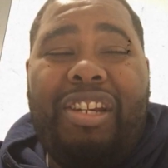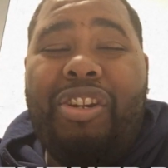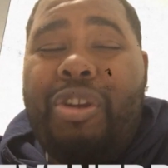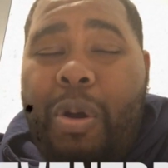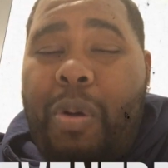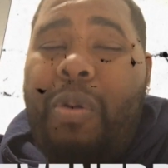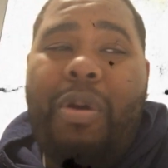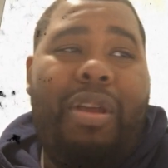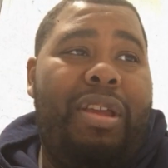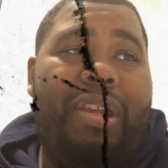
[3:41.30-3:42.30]
know
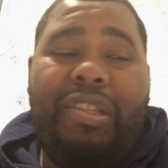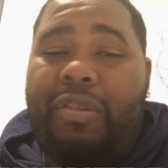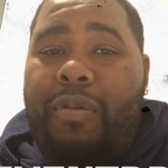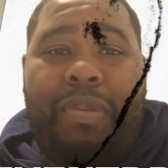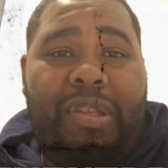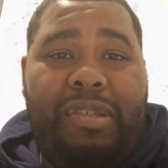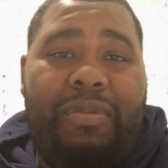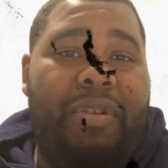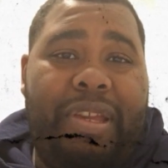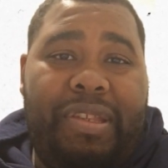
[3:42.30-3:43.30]
it's gonna be some
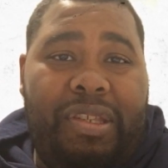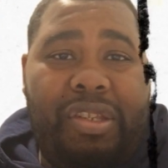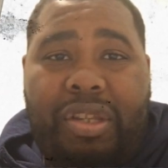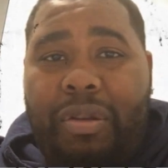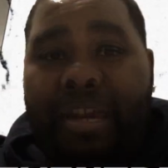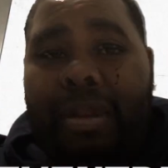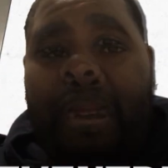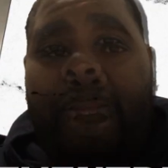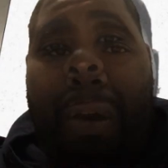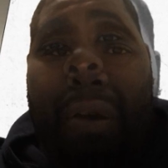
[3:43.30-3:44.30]
crazy shit on the
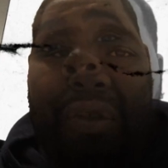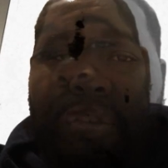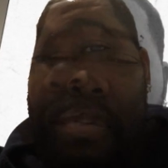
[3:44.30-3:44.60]
card. Be